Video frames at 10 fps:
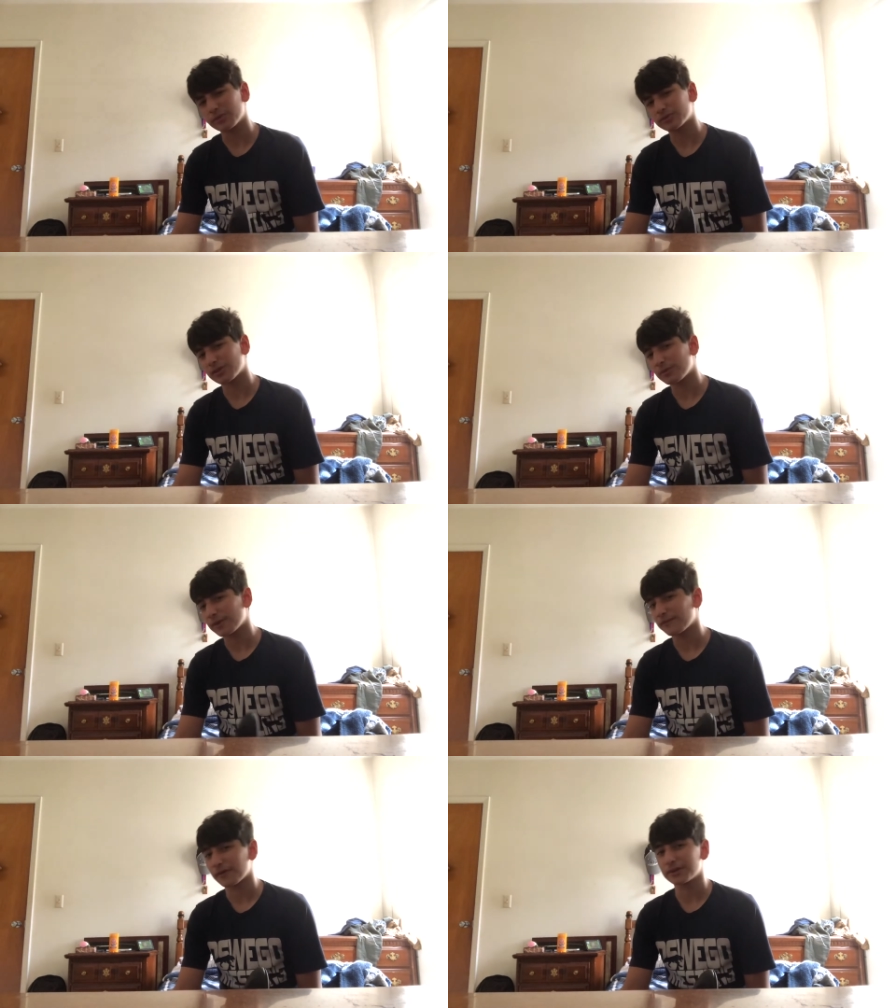going to be a
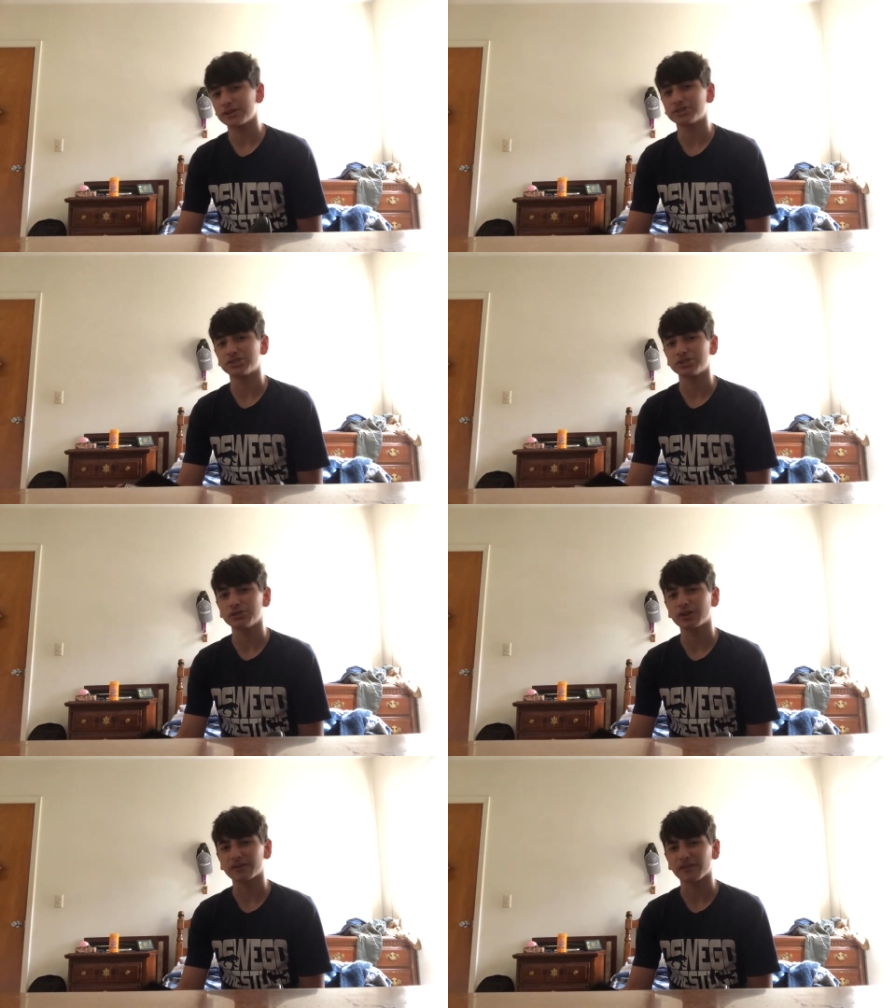very good shoe
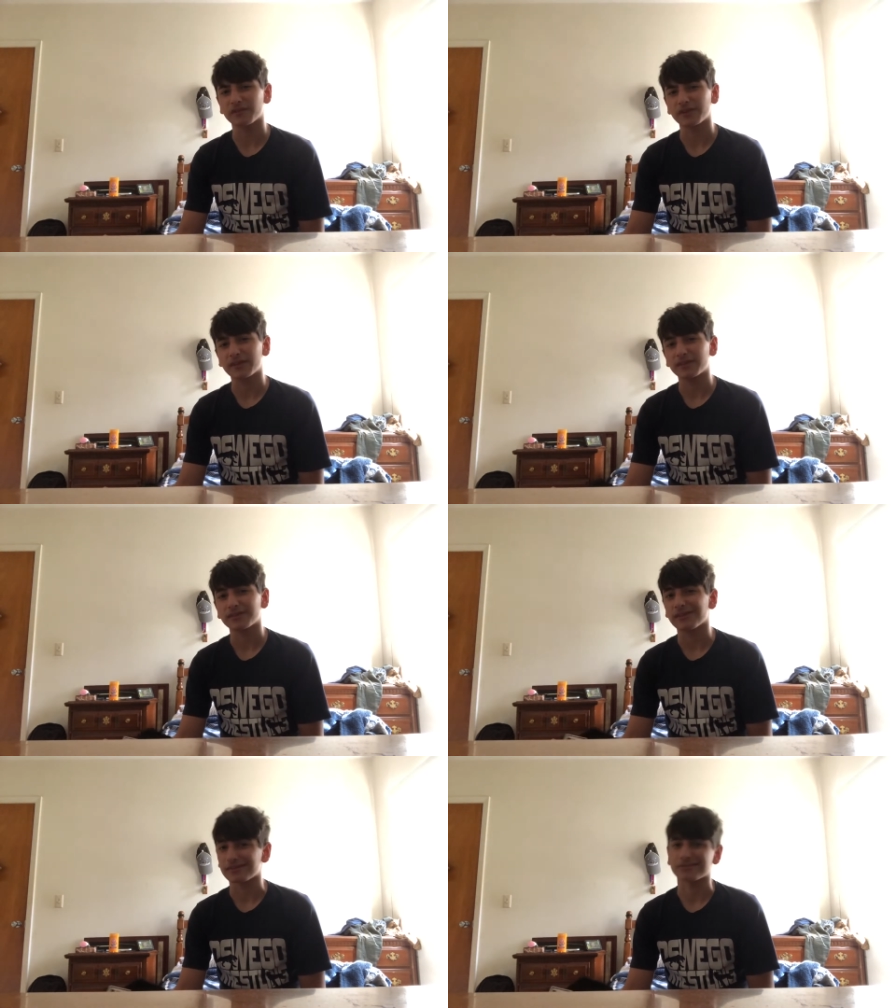because of
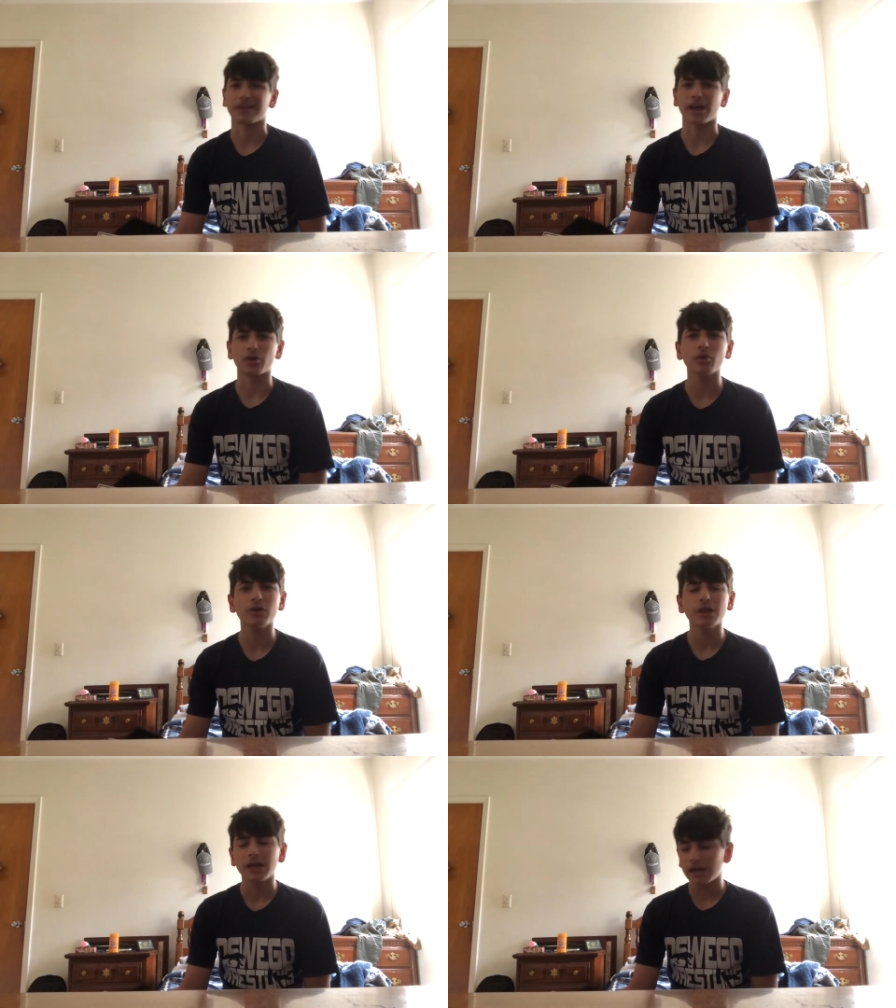its Title.
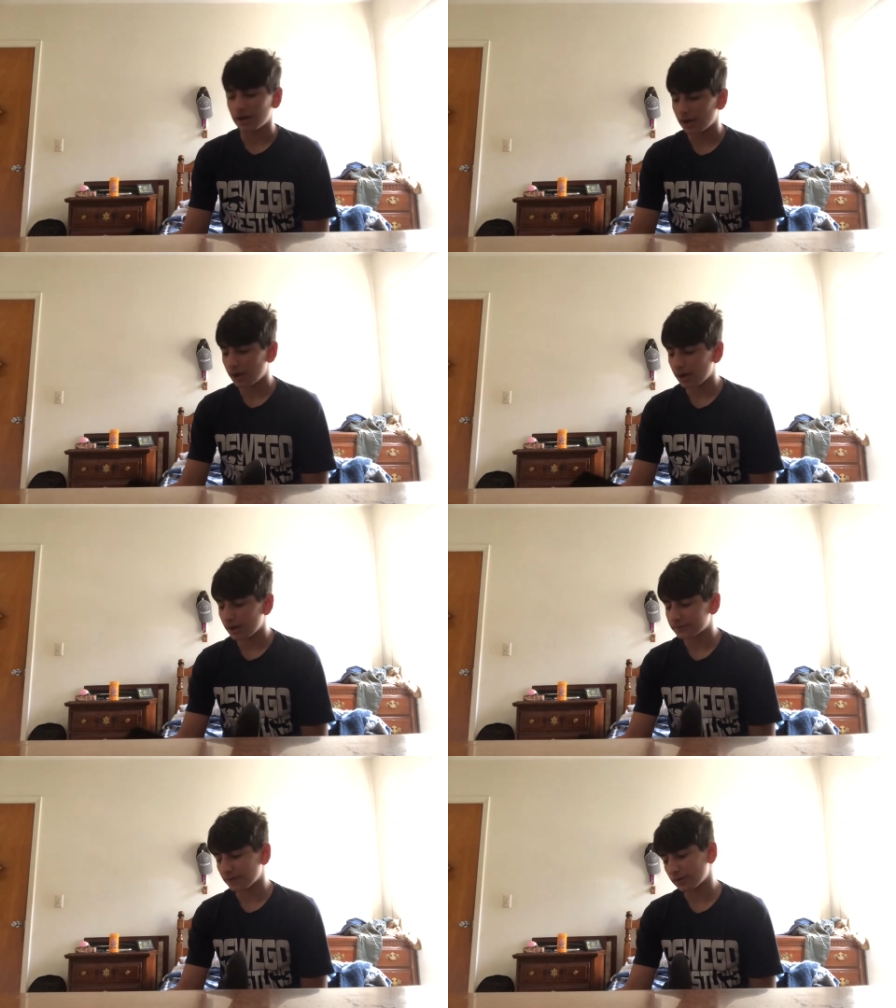
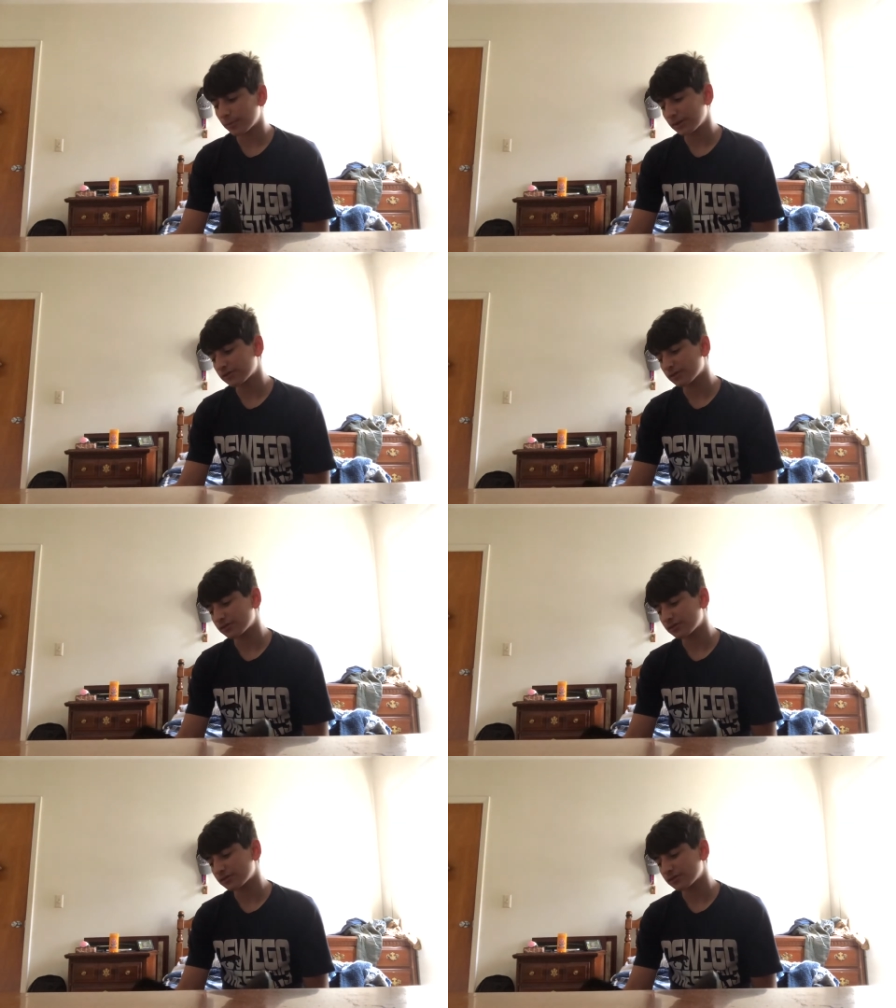Title makes good